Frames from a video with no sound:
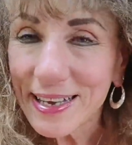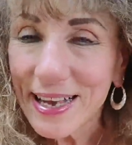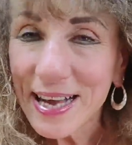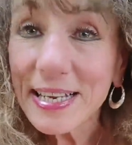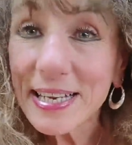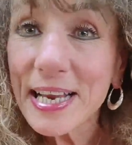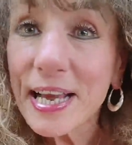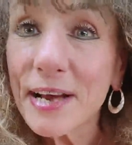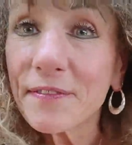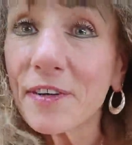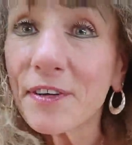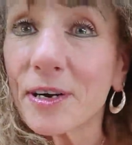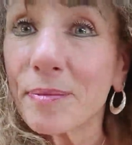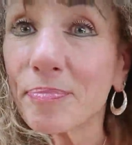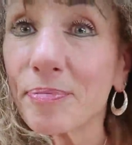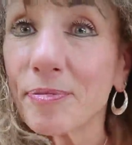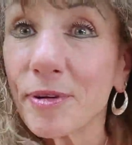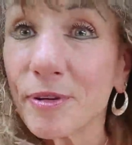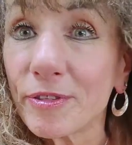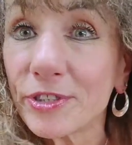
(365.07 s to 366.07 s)
I never
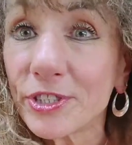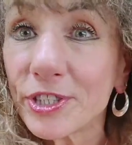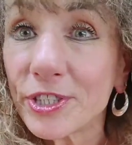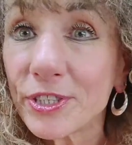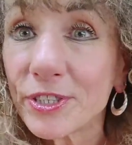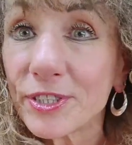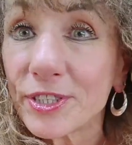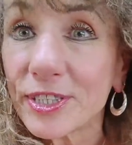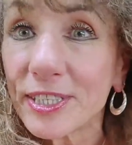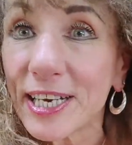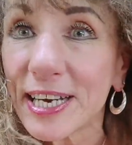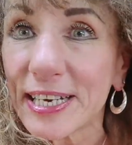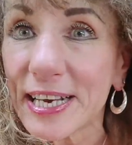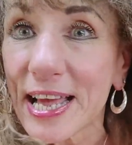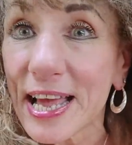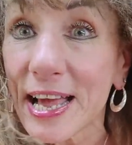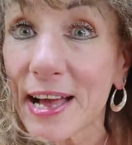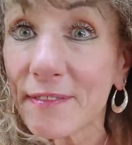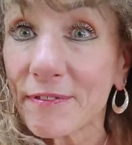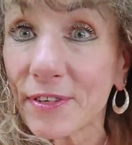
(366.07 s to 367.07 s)
approached her
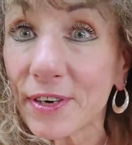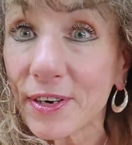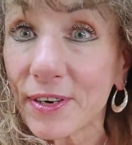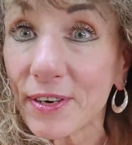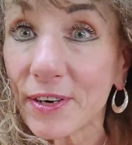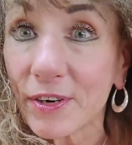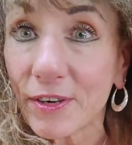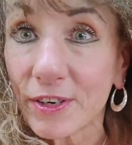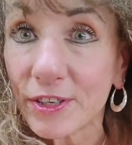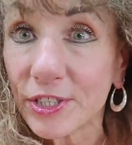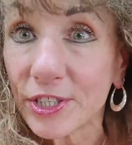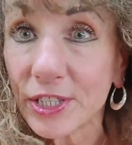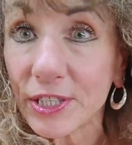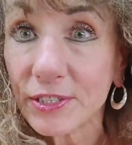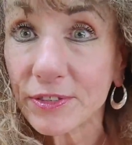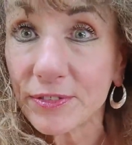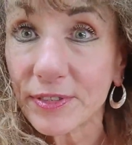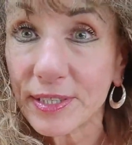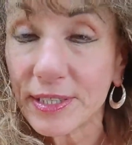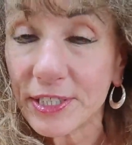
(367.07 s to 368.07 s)
son ever, or her
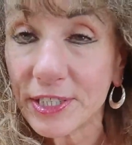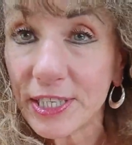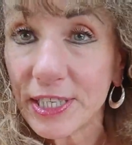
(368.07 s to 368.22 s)
children.